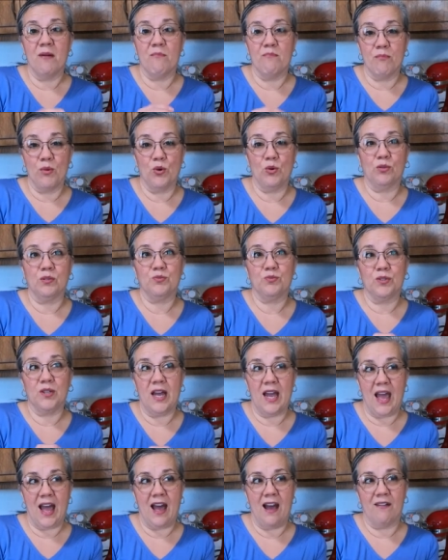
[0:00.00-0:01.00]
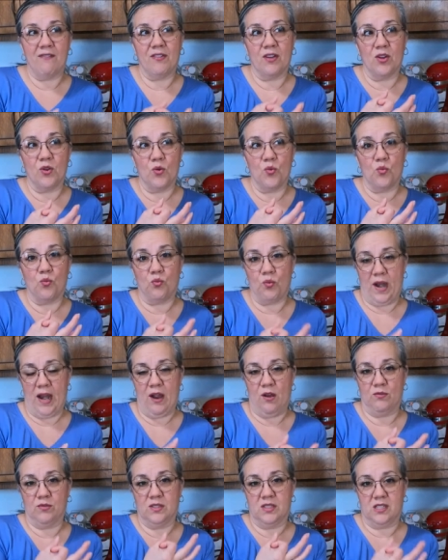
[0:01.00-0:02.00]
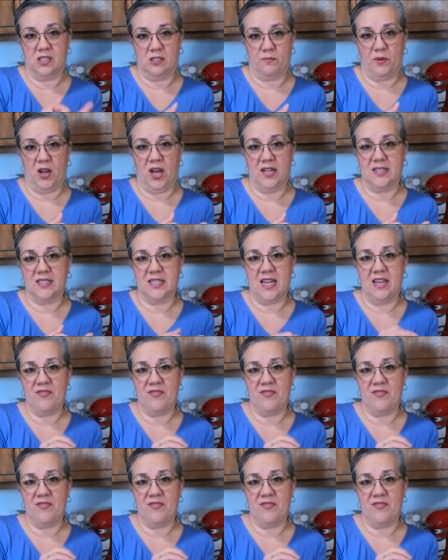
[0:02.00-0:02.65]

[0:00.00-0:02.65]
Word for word: Mold will have round spots